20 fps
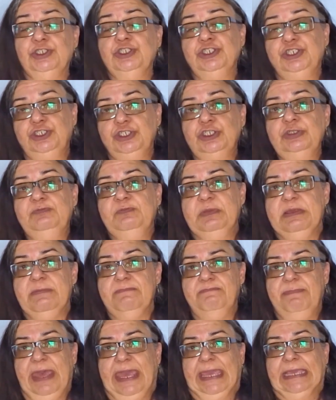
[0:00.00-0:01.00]
should be
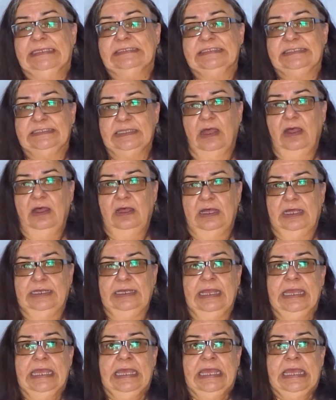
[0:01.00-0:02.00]
based
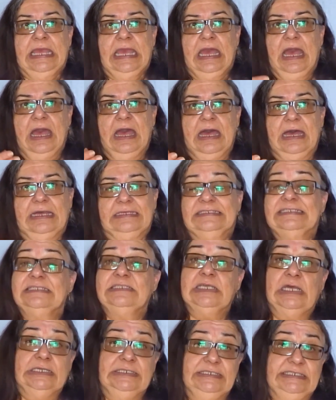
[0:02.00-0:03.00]
on
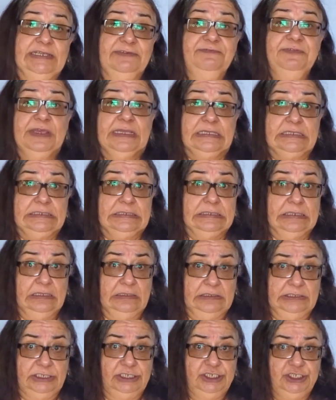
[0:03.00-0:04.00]
scientific
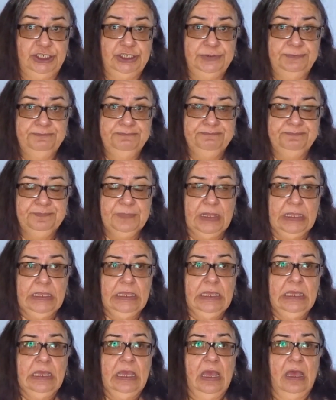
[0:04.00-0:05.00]
knowledge
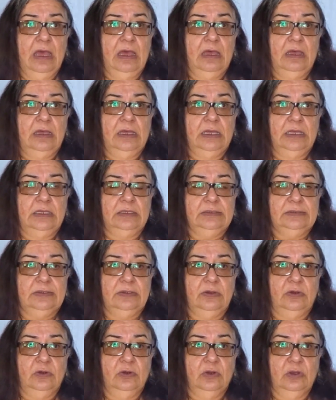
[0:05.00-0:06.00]

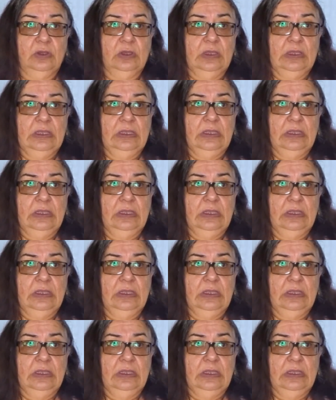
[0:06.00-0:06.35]
or